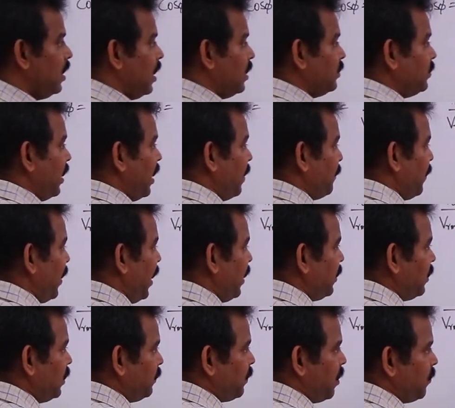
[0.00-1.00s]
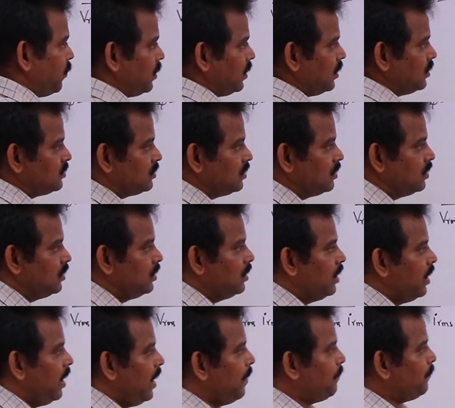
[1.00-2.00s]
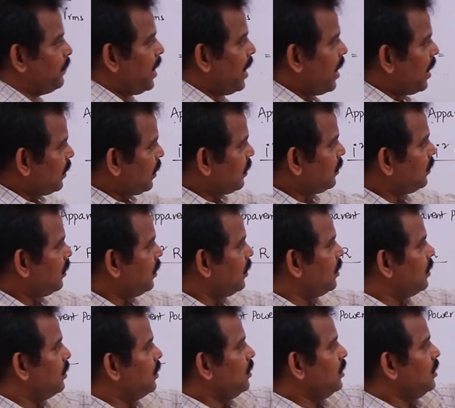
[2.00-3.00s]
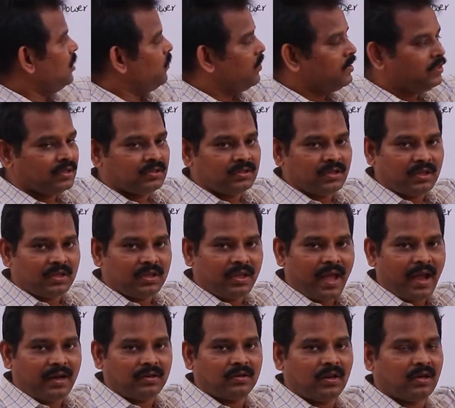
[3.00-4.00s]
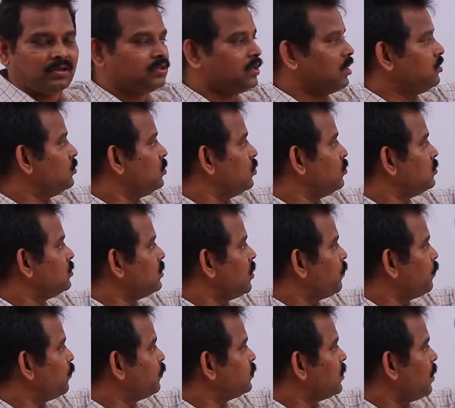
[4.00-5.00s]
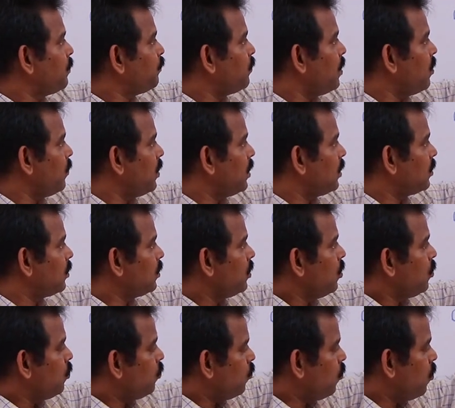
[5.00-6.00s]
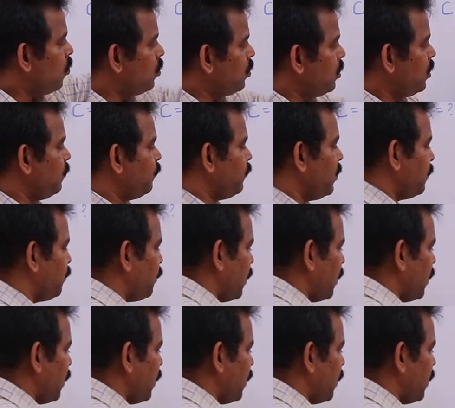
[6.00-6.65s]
And the apparent power is, apparently even this reactors consume some power only for